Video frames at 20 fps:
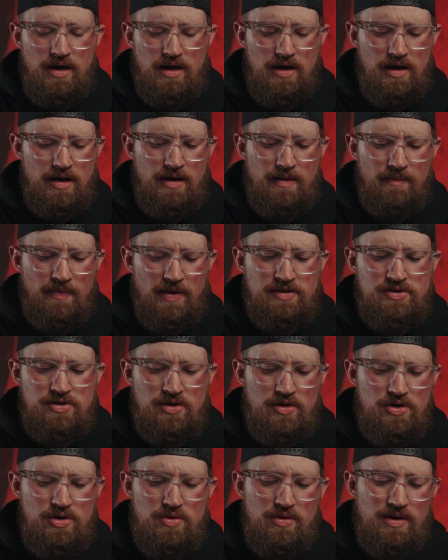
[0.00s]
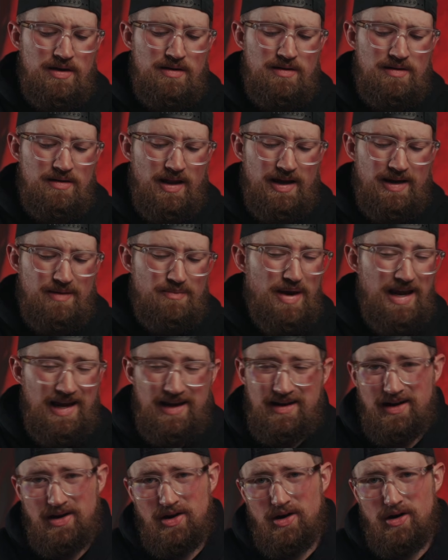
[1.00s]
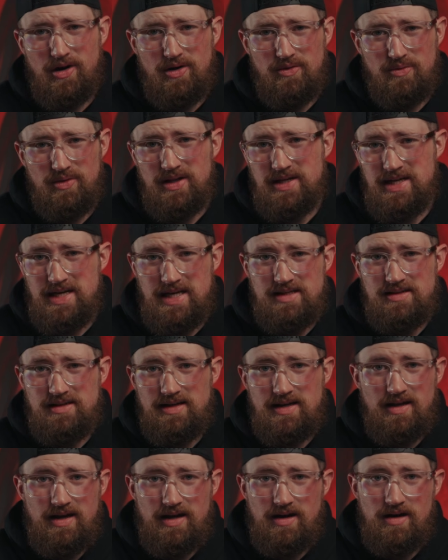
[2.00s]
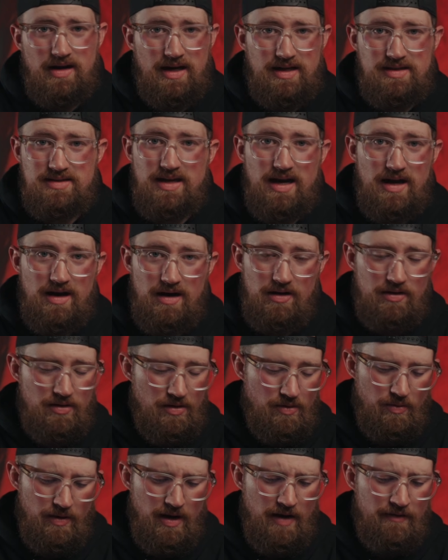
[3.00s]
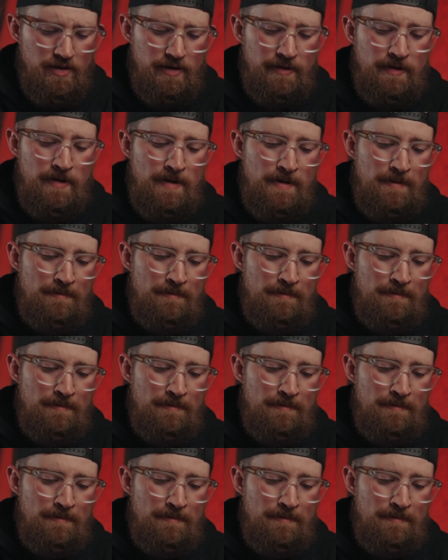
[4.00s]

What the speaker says: And so you can like make a card really easily, like on Excel or whatever,